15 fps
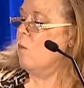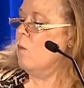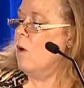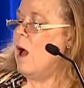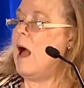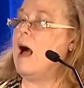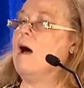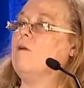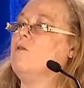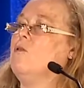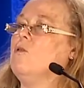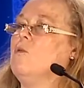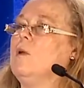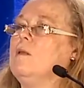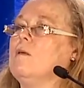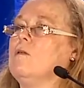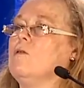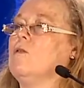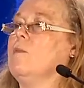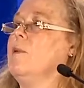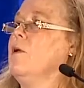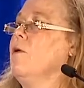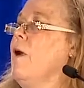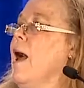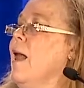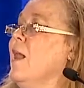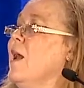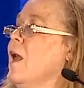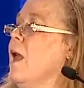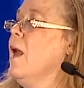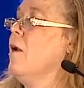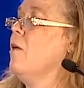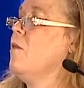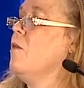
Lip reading: how do we distribute or allocate our